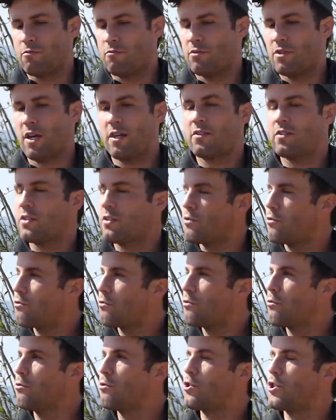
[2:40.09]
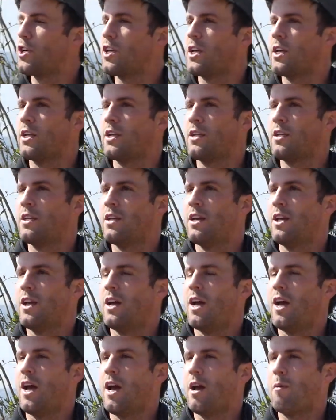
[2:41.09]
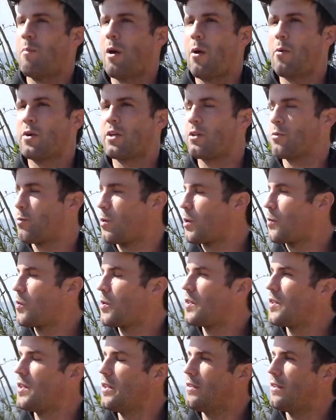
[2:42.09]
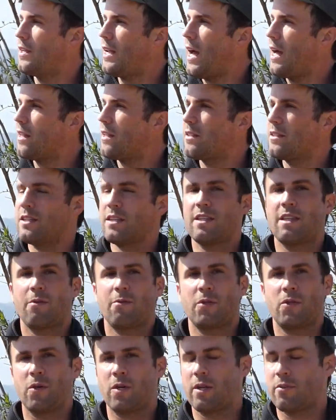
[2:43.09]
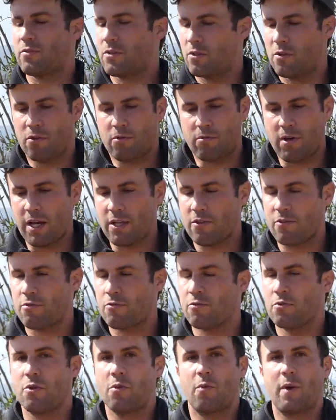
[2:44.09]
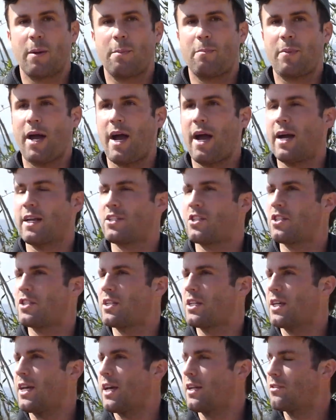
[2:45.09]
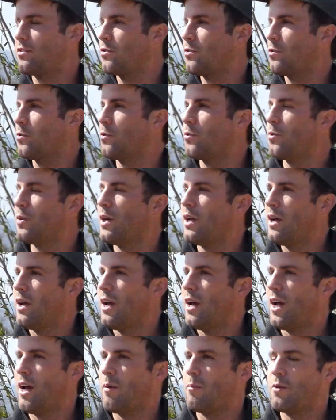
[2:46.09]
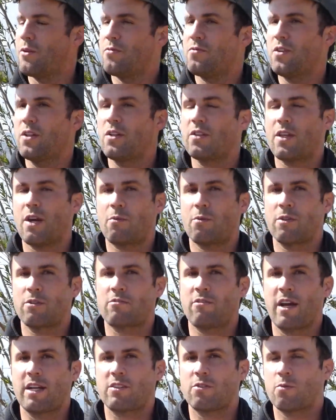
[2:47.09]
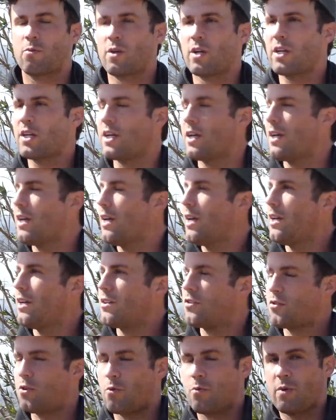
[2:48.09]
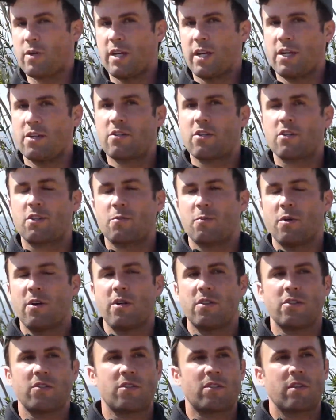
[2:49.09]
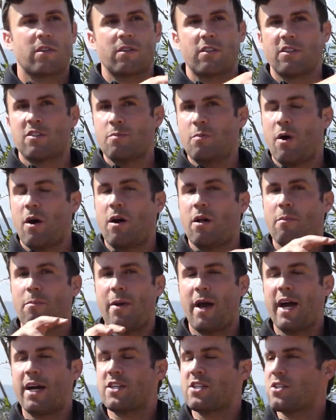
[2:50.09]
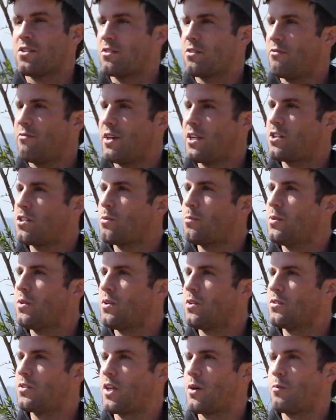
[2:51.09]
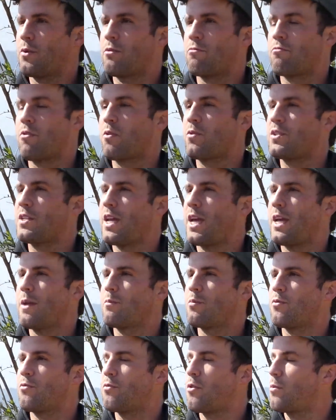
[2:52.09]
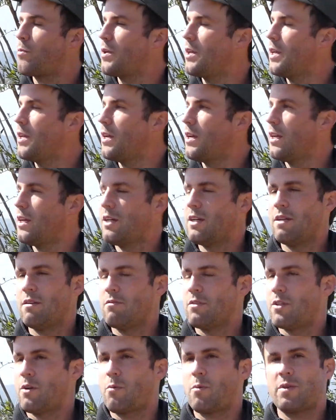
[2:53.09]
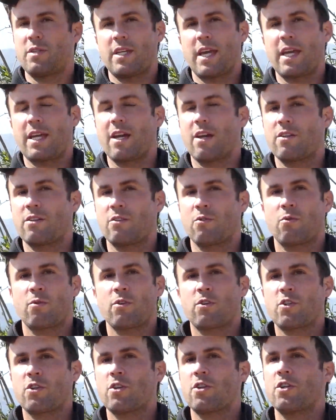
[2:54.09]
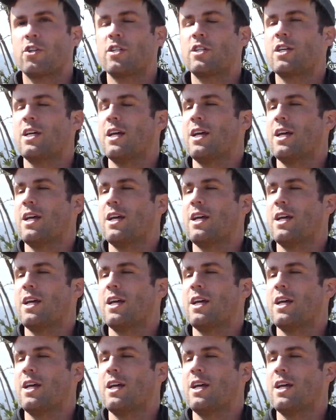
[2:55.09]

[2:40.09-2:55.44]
dust intrusion, how we can work with seasonality, that we don't have to go right through a wet patch to get to the field that we're trying to work. So we're interspersed small patches of vegetables that we rotate before we, when we take out an orchard.